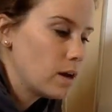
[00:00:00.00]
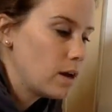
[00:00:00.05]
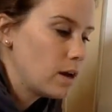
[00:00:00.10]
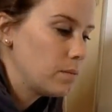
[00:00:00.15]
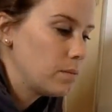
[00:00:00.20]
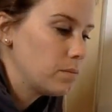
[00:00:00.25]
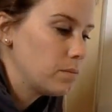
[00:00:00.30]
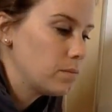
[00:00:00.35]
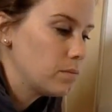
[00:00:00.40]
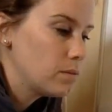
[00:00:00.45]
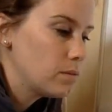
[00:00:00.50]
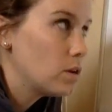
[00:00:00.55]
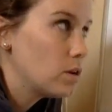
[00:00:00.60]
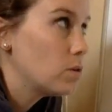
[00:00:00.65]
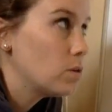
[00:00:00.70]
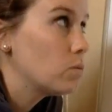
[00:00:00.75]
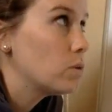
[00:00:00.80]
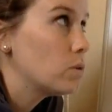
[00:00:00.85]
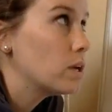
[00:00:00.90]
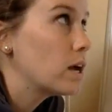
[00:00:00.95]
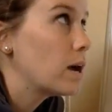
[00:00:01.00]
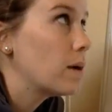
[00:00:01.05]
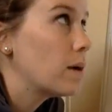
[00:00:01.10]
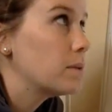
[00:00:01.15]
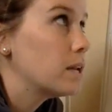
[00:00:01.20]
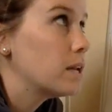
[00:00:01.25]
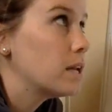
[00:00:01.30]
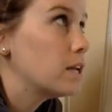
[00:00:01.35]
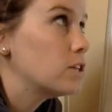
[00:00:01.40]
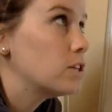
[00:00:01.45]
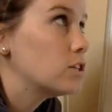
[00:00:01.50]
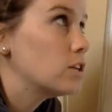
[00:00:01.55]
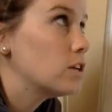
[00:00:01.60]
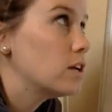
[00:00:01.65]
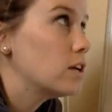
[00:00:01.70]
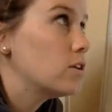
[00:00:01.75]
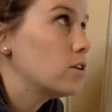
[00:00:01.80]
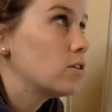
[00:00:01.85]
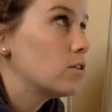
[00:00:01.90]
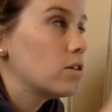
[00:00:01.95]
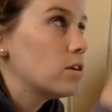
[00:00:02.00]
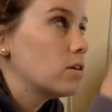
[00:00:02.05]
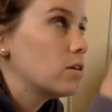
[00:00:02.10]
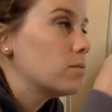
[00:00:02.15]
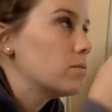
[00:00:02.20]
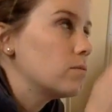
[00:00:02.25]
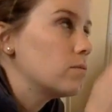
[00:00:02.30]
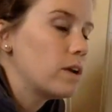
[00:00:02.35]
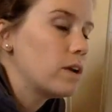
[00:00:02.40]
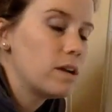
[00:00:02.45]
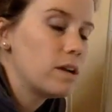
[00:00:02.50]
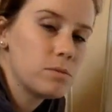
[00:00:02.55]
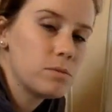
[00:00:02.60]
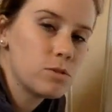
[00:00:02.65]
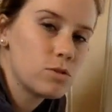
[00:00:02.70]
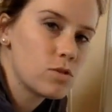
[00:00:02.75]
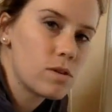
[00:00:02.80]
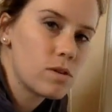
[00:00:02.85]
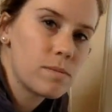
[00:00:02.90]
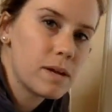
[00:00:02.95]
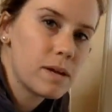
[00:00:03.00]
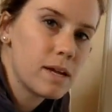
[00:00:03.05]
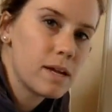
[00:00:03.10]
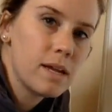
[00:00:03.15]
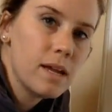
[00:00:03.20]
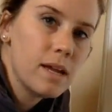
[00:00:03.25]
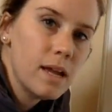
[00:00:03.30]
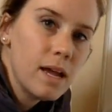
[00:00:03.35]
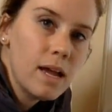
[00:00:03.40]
the recombination or the random assortment